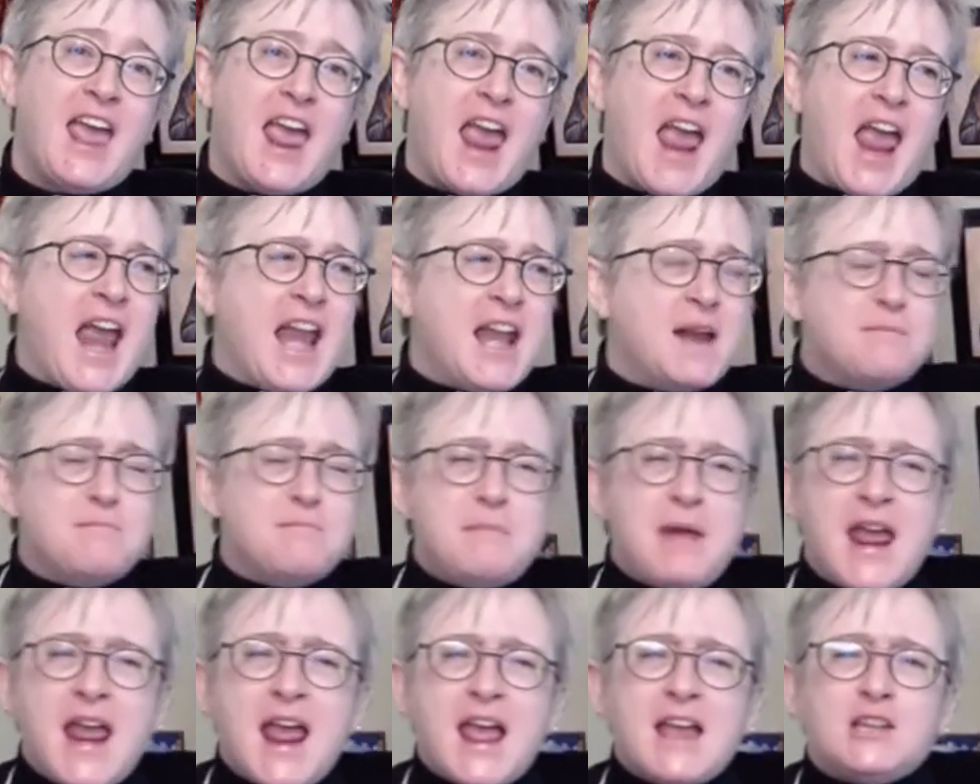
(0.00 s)
And a
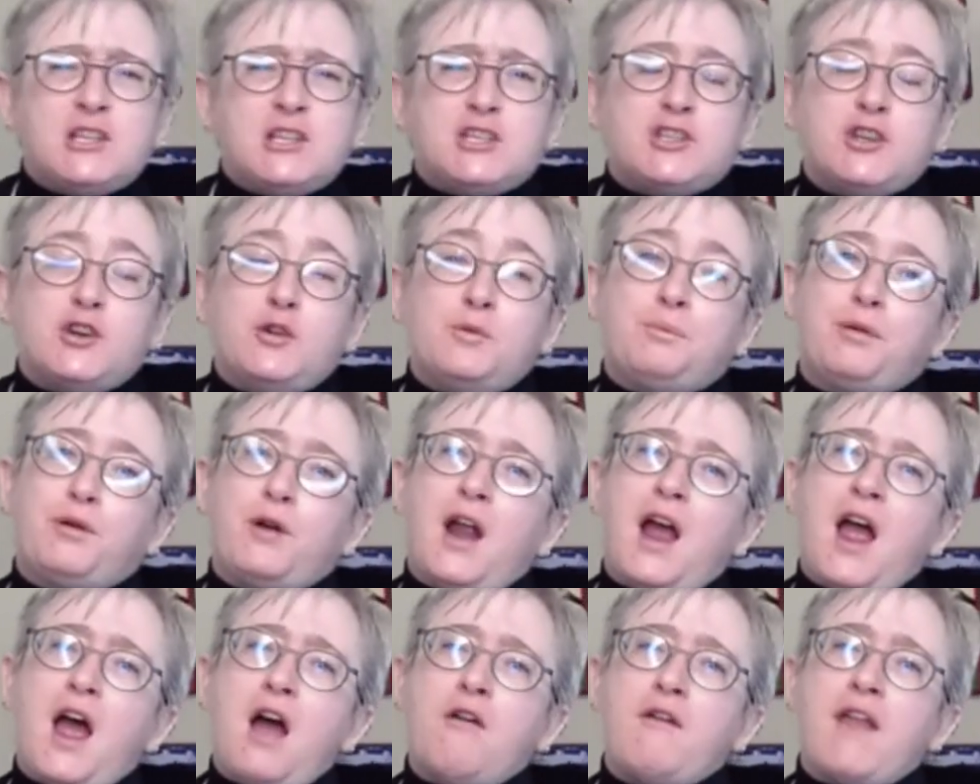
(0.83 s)
man so
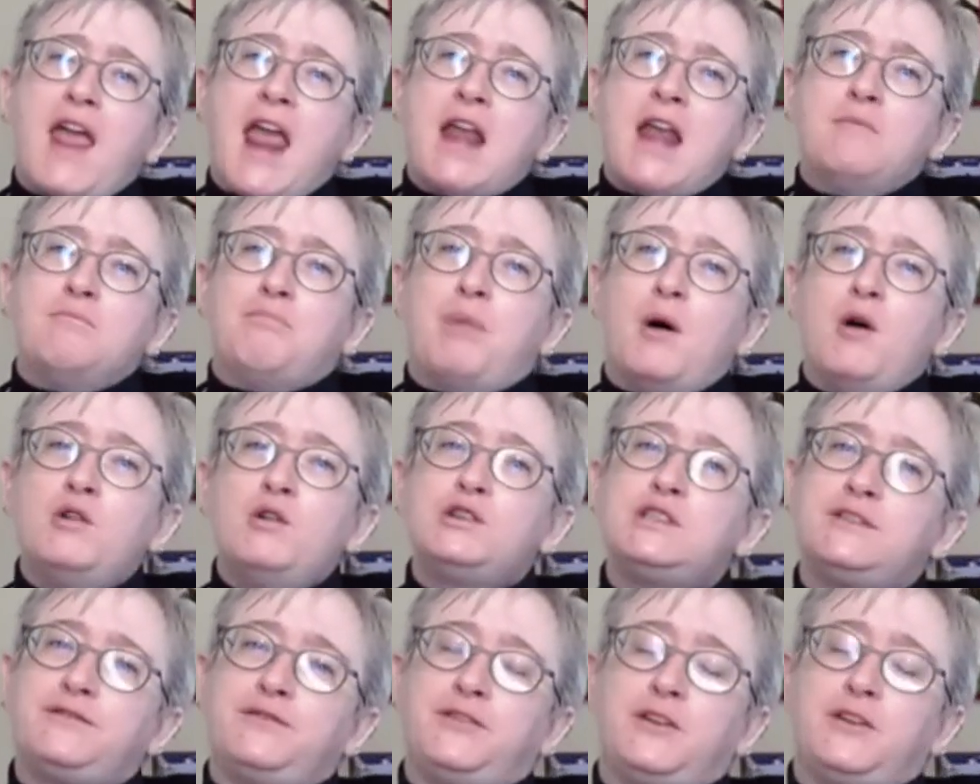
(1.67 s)
proud and
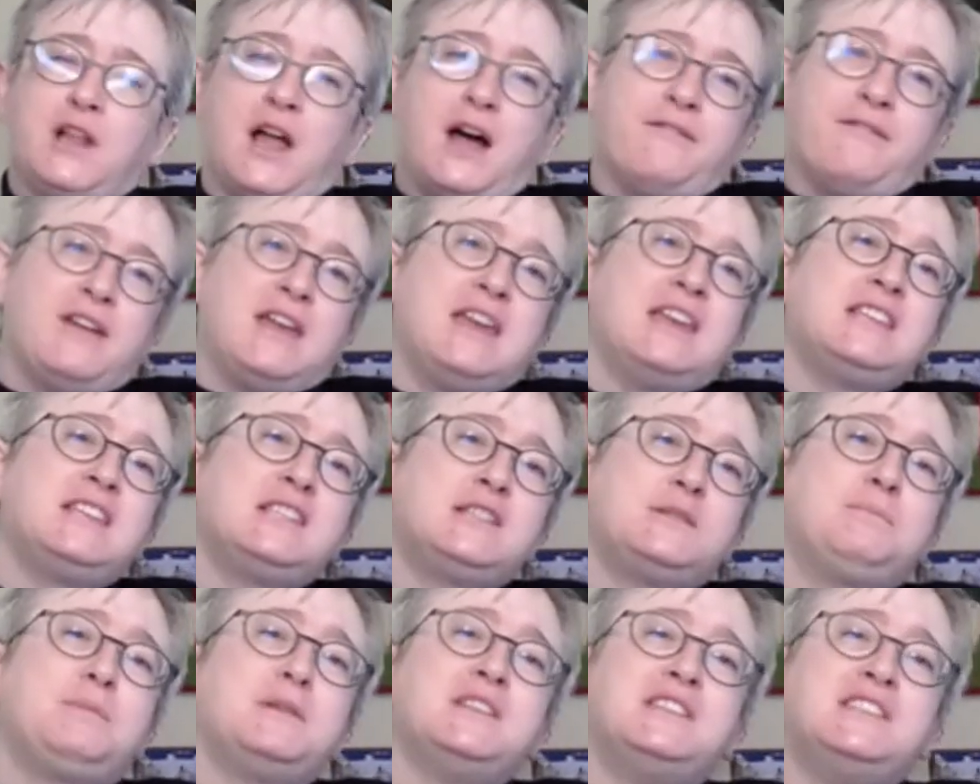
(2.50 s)
boastful of his
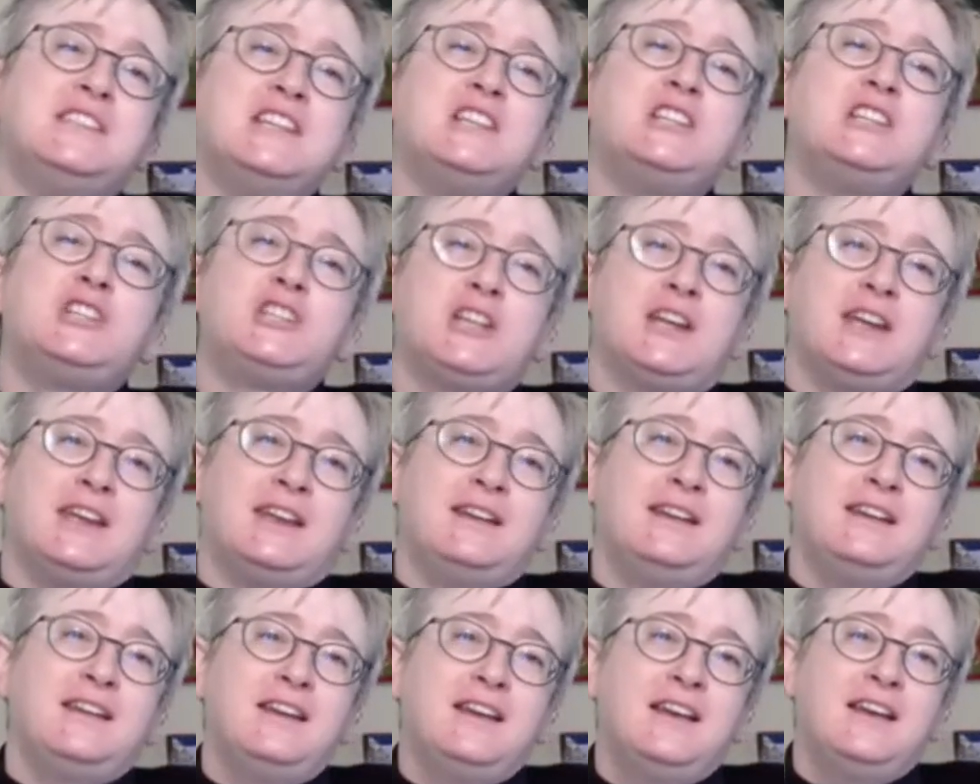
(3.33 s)

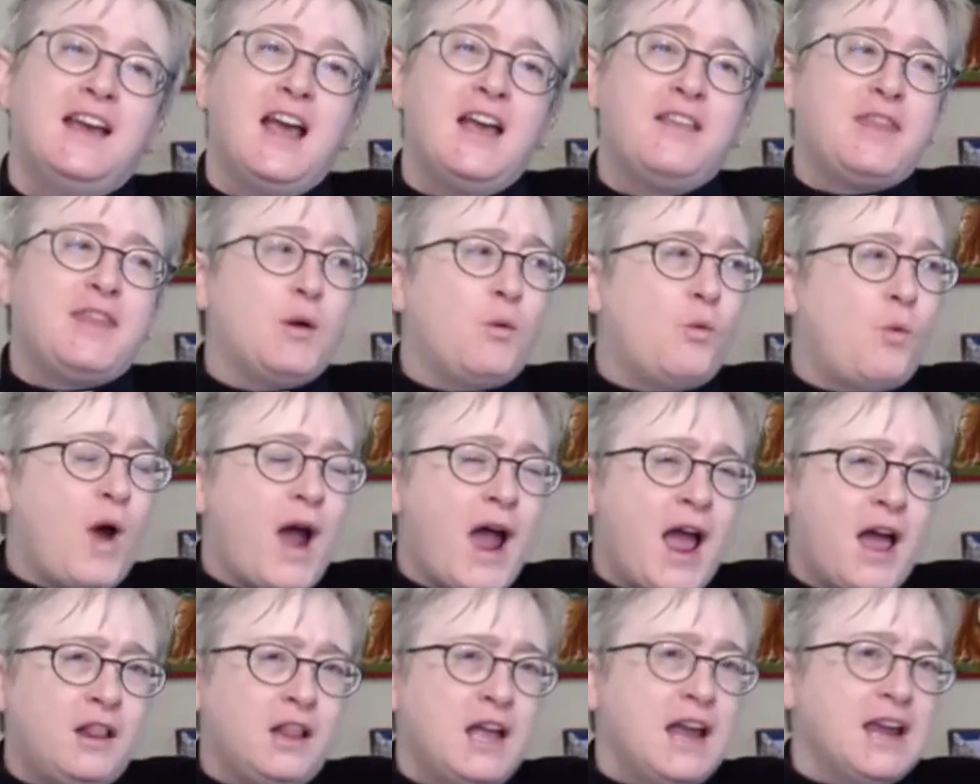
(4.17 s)
position that
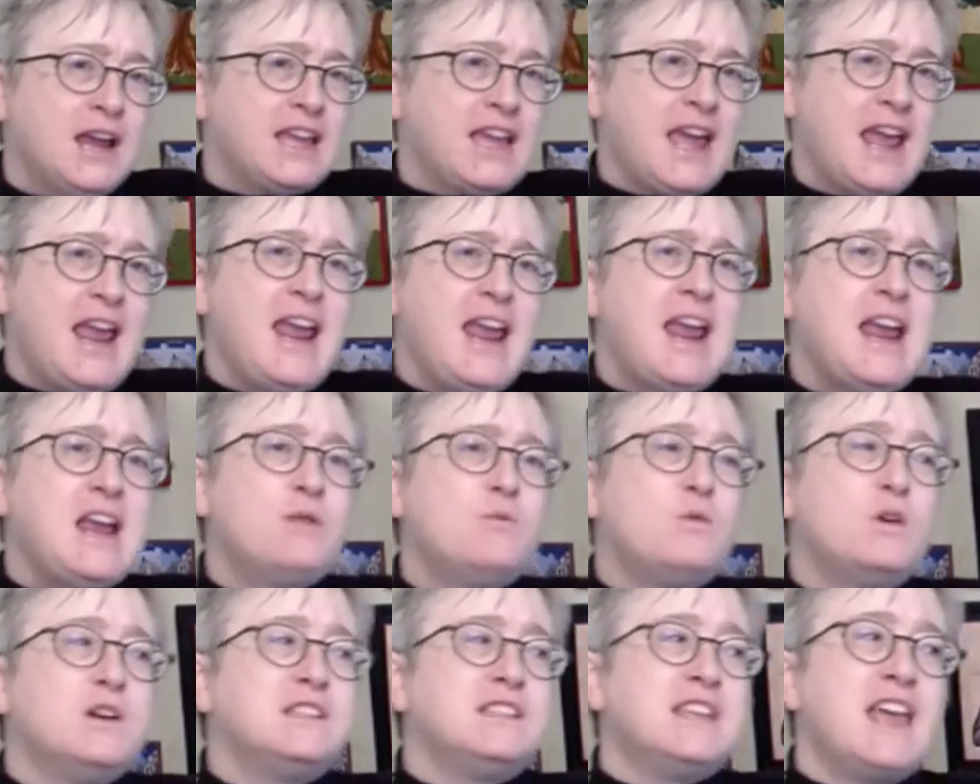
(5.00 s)
while Cain
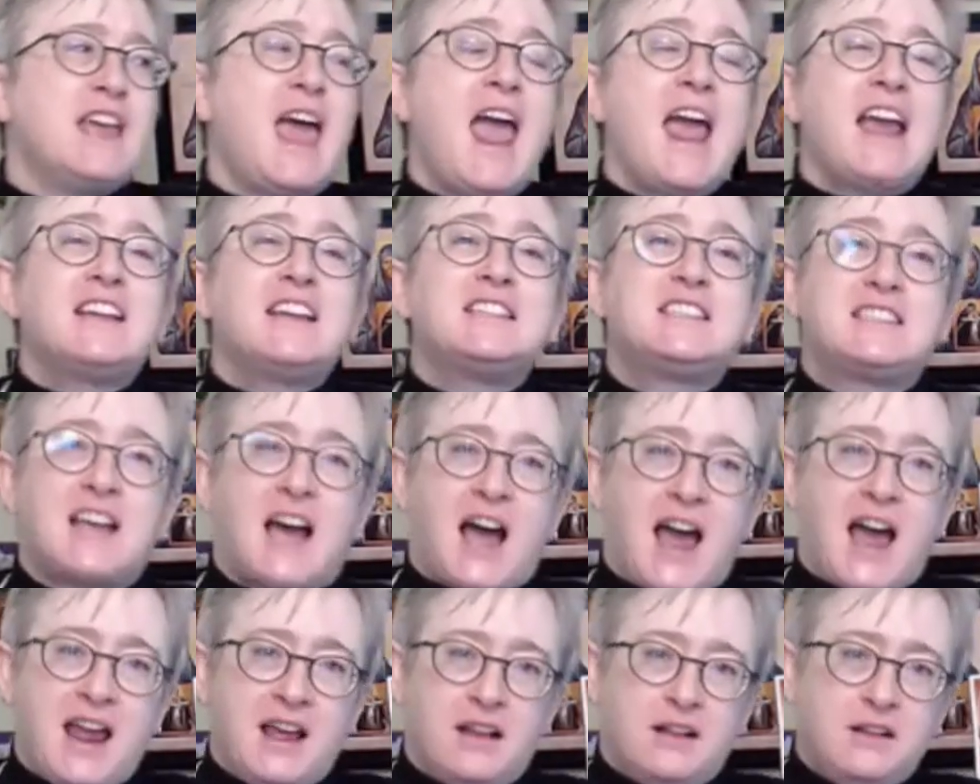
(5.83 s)
was
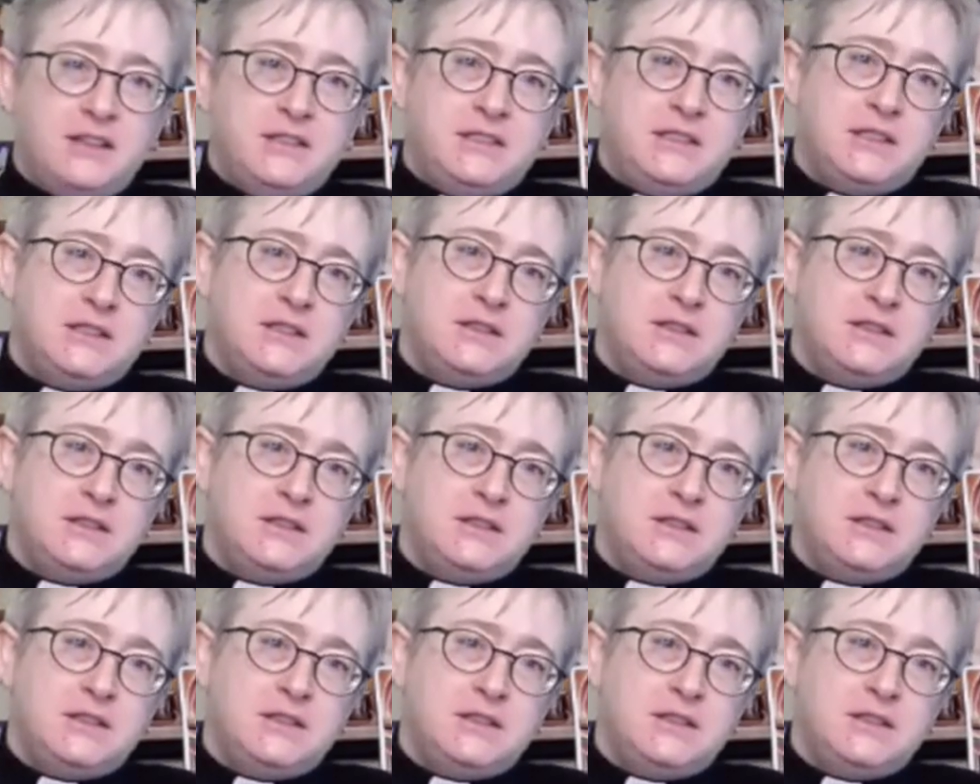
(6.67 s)
exiled